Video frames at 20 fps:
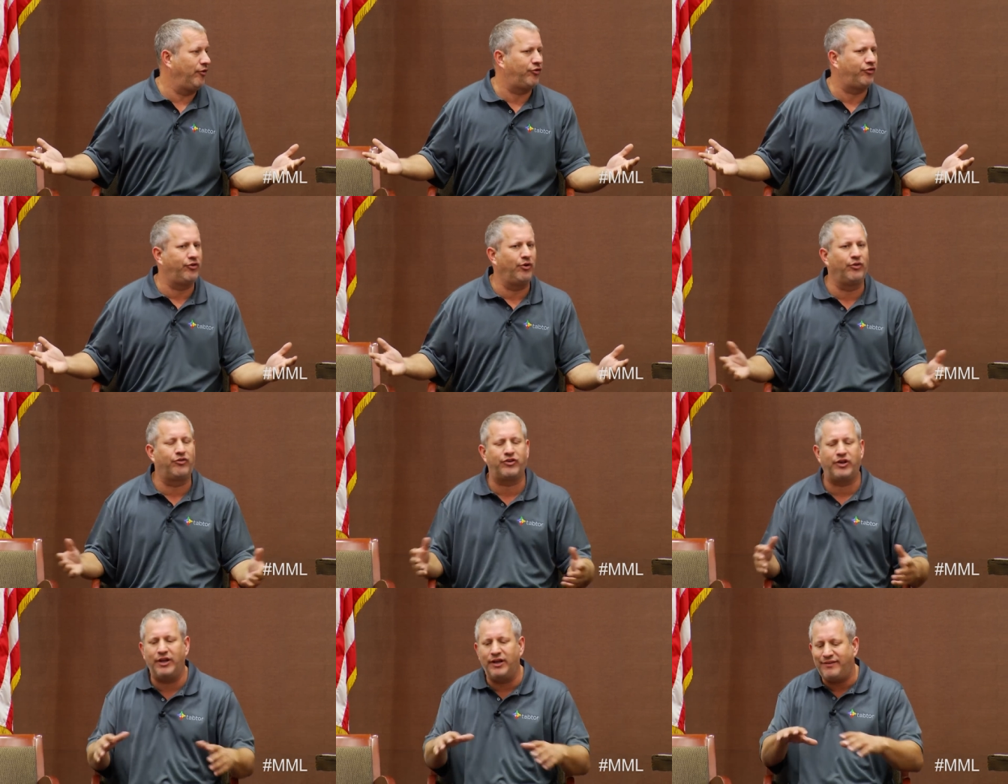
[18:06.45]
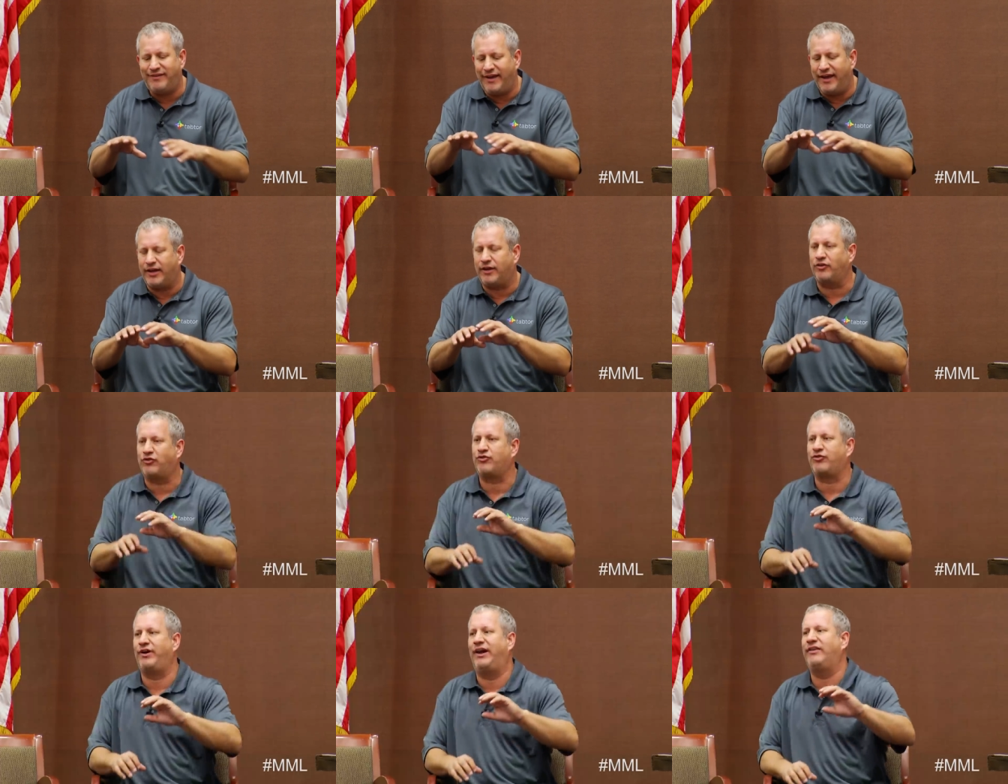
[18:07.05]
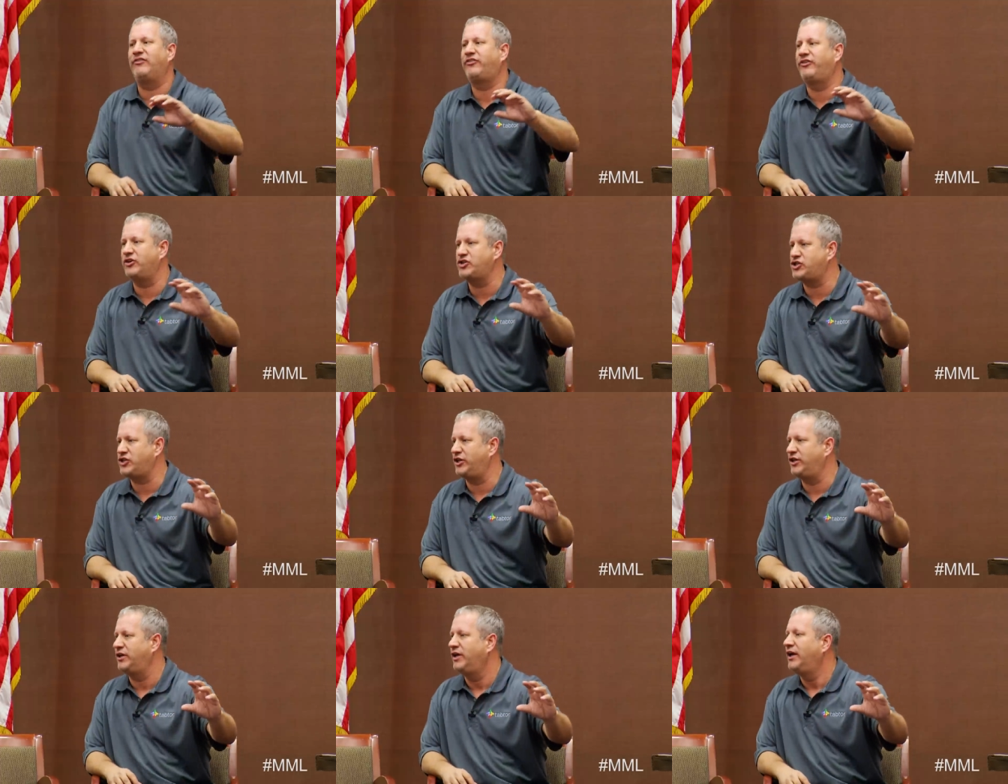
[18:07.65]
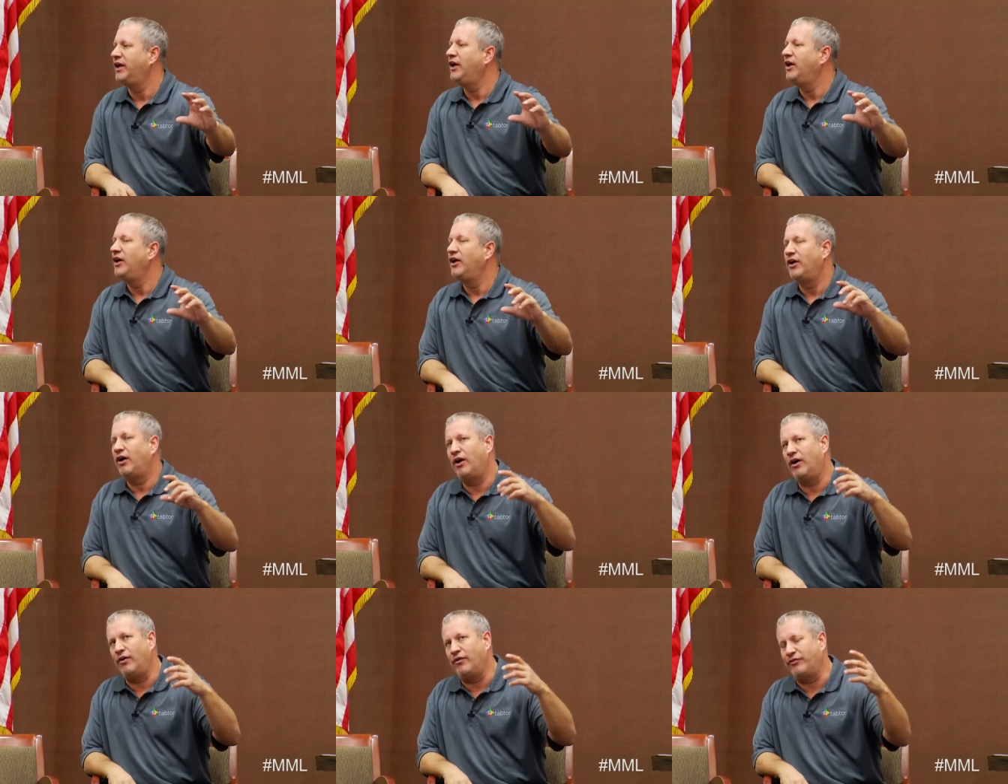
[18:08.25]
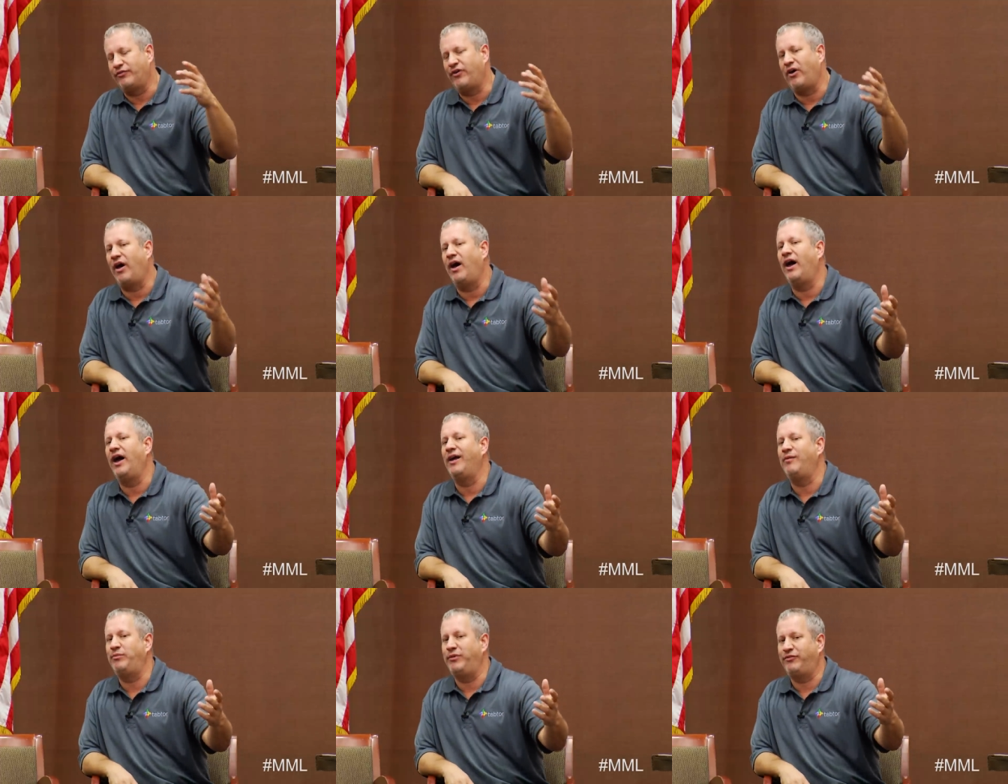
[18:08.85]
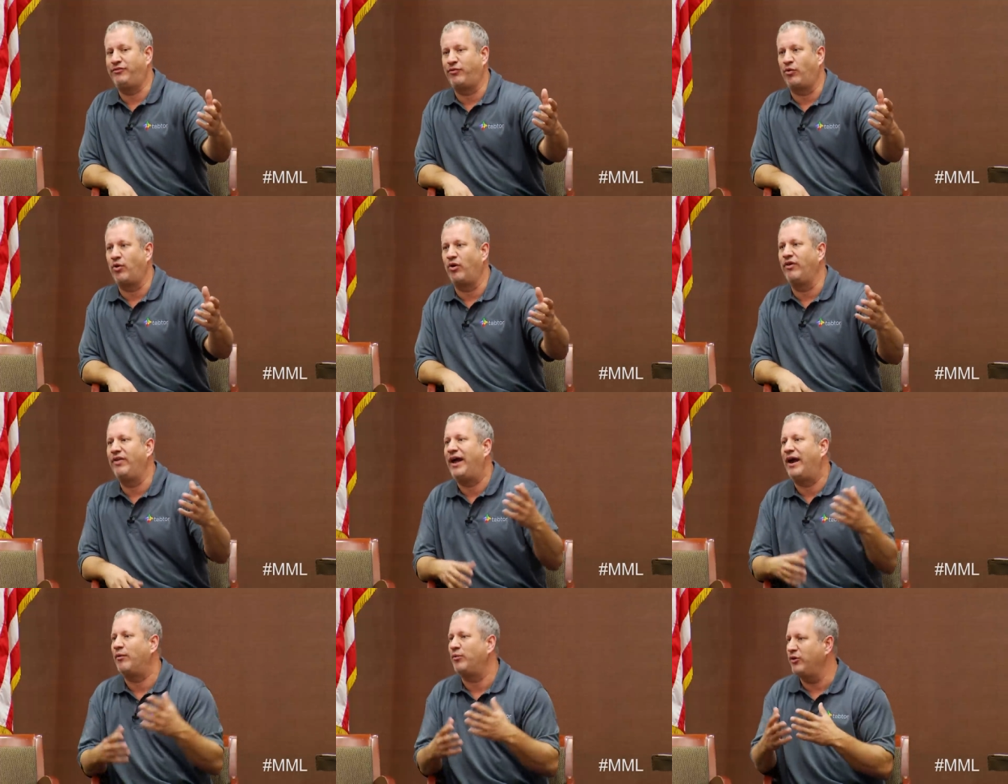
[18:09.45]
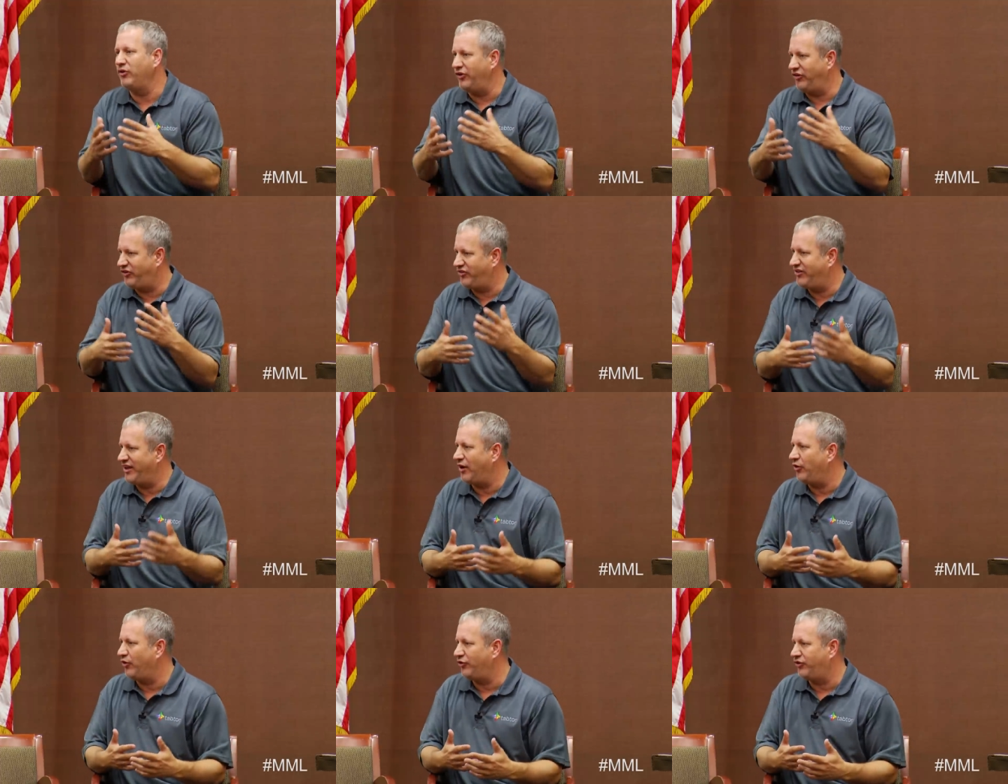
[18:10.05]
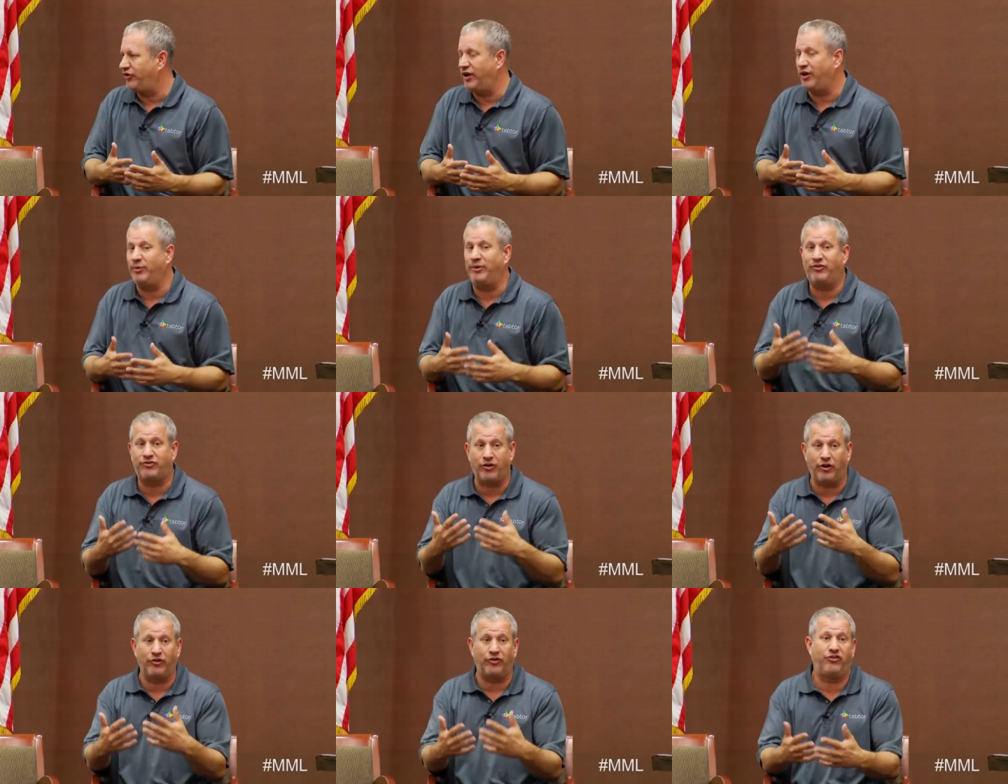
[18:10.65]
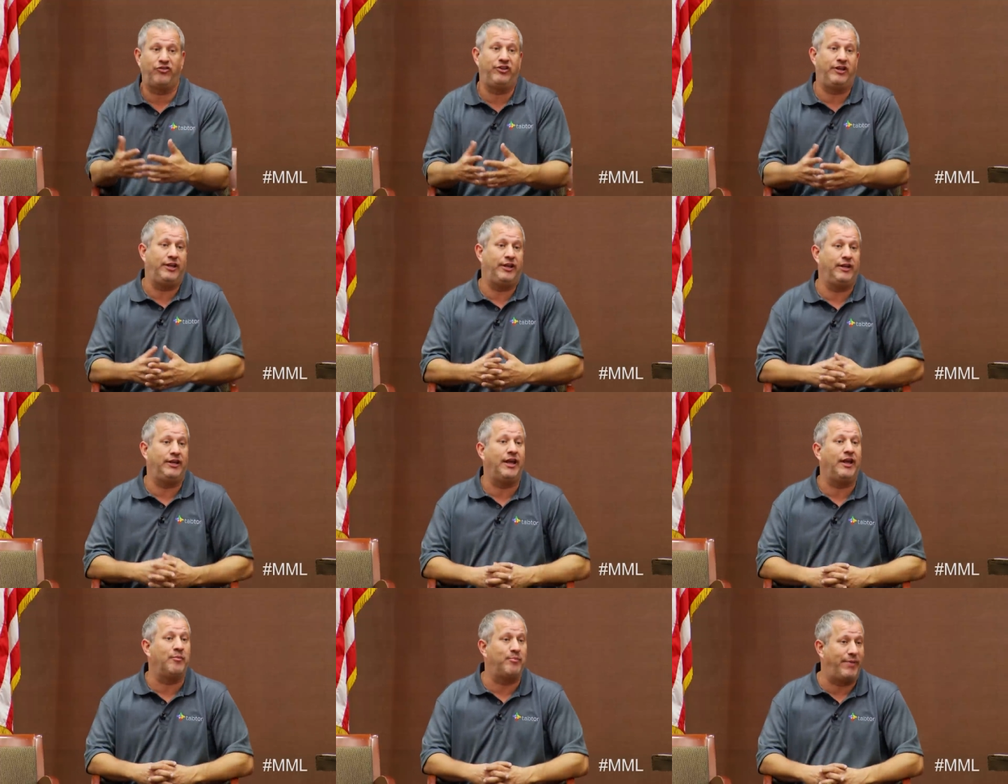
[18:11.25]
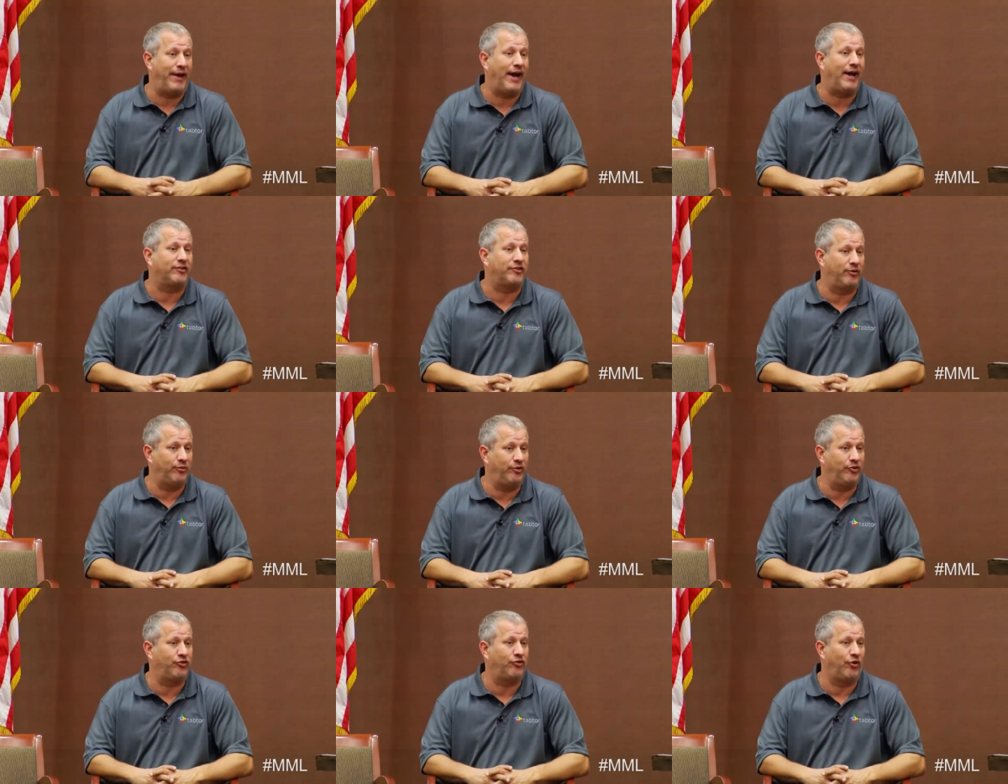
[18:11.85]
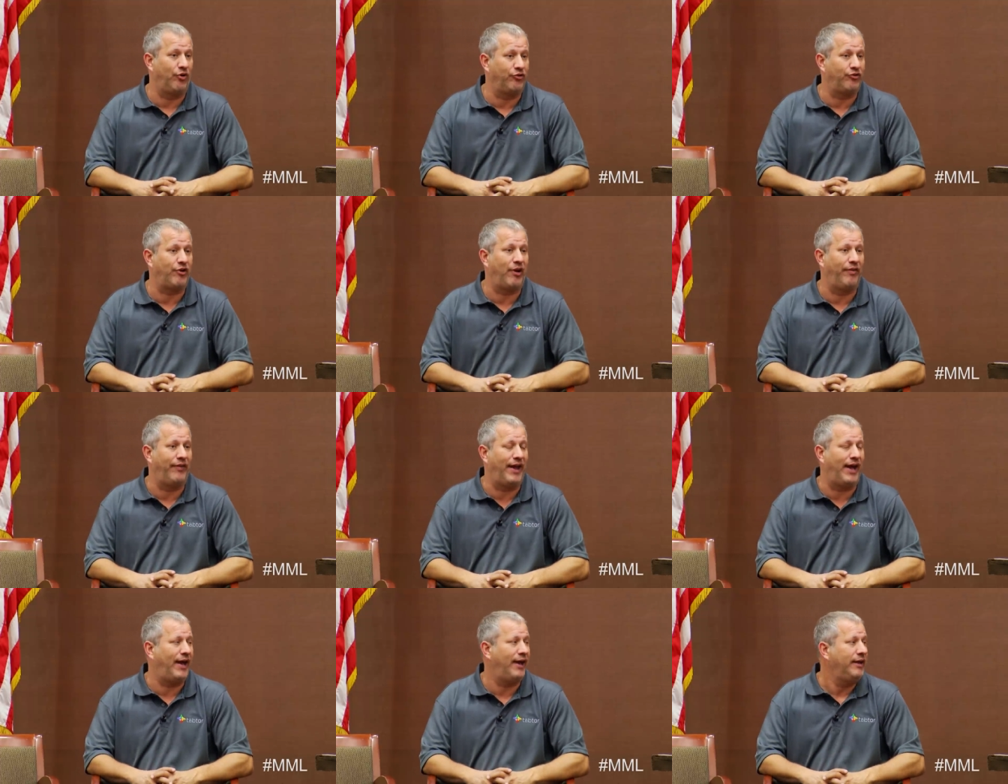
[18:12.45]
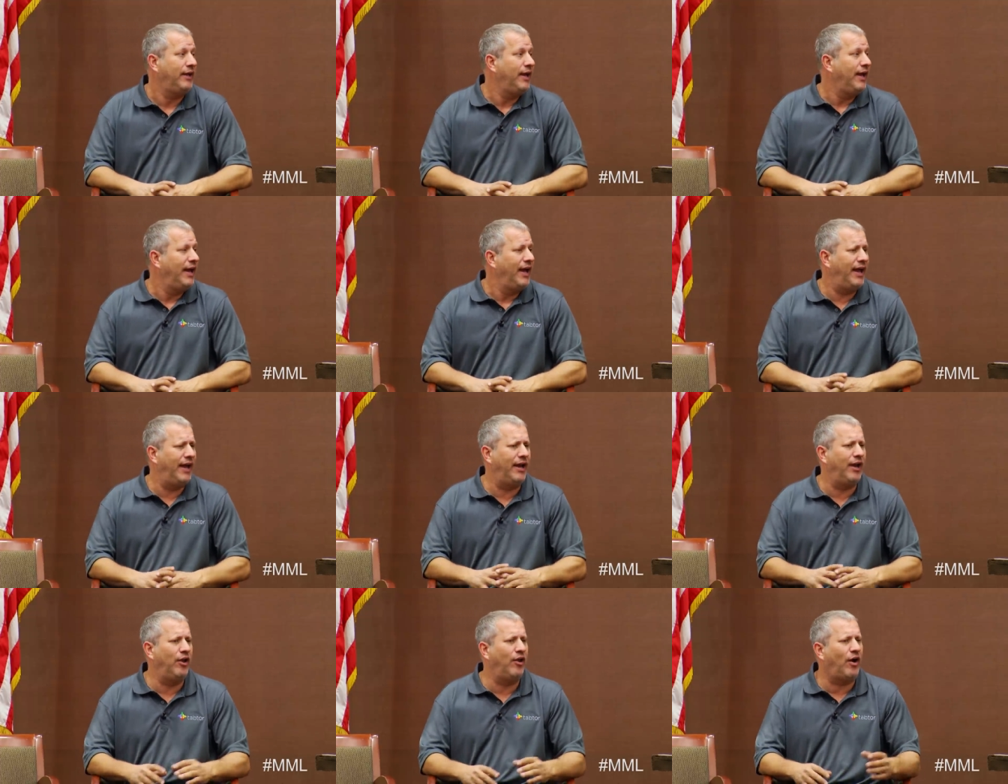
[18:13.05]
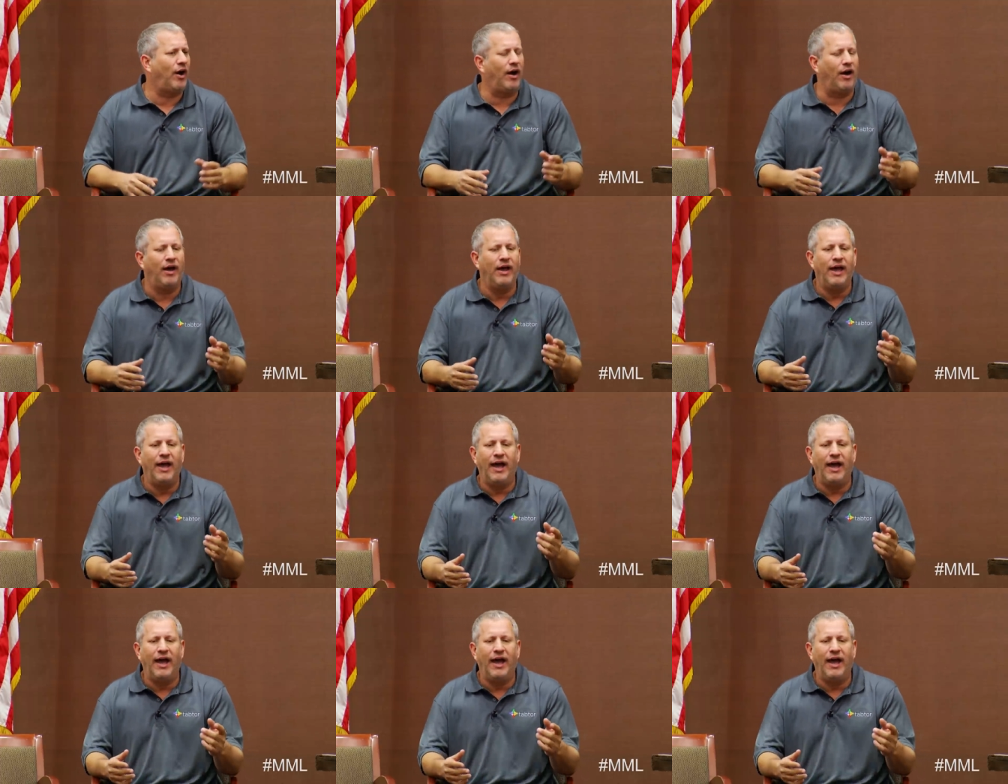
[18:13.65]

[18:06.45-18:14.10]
So it's gonna take a transition of time before that really settles in and we start to see impact and results on that. And out